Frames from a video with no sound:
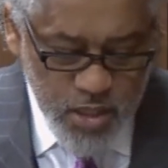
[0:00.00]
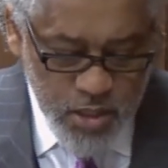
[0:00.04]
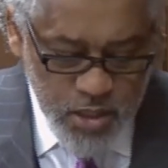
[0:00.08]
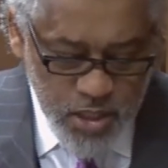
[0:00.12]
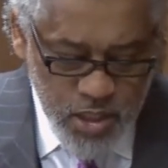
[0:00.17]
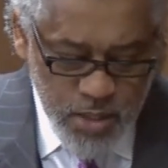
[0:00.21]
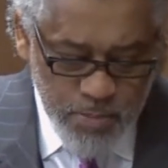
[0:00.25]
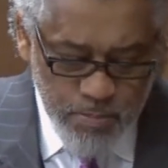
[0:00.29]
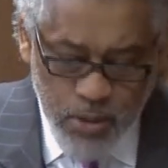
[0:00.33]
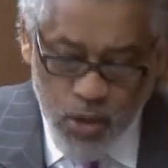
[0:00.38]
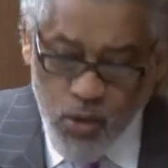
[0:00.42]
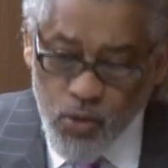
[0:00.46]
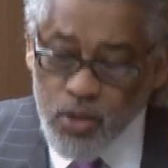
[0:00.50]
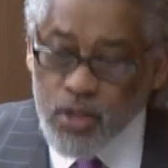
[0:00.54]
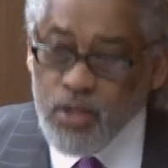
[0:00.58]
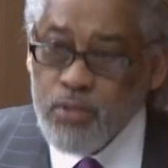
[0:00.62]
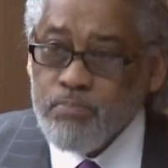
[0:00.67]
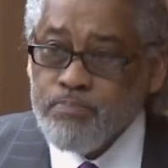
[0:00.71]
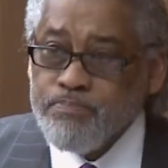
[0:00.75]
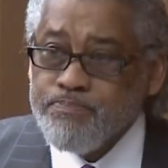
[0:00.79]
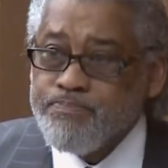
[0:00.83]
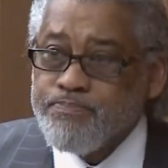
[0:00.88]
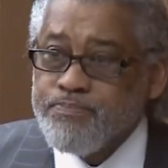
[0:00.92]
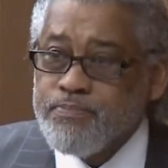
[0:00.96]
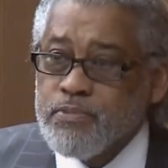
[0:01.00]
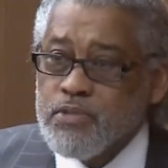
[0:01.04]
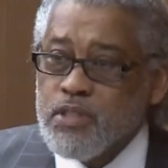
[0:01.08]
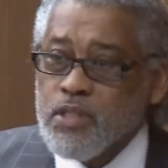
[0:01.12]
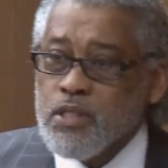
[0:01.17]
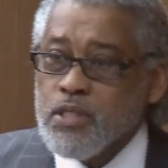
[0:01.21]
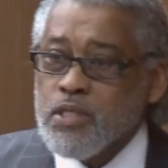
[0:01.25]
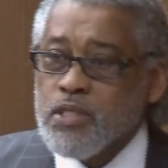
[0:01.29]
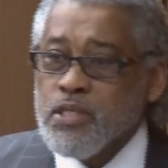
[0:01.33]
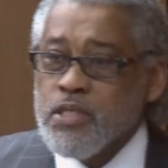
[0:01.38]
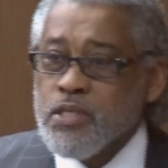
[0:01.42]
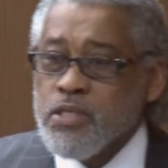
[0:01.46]
Ebola
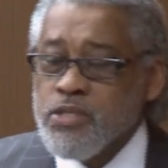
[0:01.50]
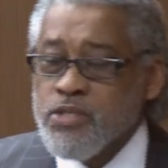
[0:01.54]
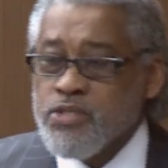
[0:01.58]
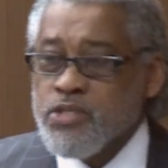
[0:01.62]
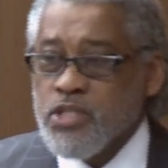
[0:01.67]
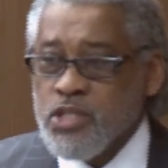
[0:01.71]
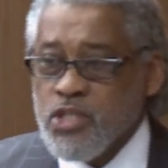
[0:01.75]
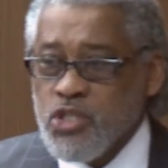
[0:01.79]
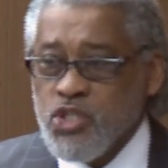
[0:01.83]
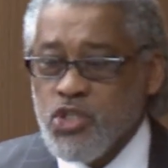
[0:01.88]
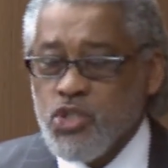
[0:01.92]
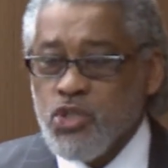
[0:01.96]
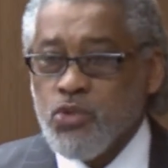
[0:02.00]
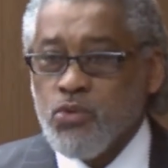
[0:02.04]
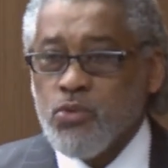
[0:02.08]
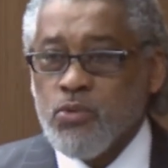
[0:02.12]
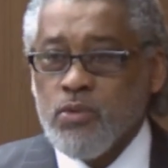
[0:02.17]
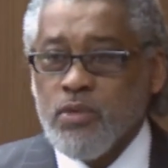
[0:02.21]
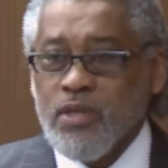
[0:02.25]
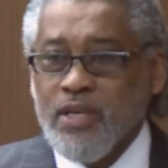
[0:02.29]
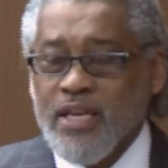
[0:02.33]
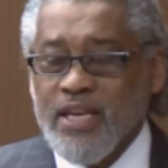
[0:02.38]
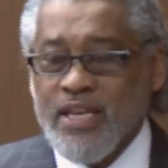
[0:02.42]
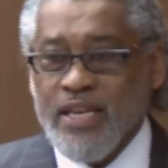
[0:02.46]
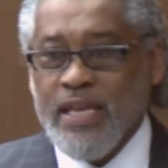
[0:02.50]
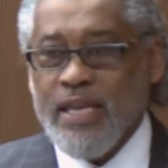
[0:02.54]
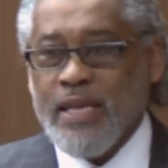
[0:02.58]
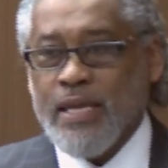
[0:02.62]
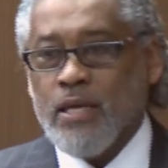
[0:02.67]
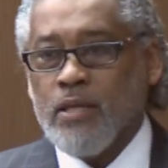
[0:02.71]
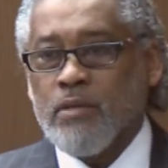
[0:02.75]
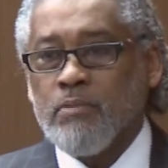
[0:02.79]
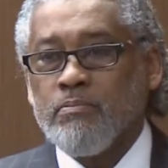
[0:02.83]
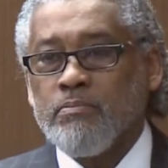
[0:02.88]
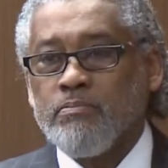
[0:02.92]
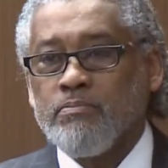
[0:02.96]
is the issue at
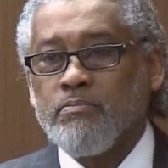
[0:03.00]
hand.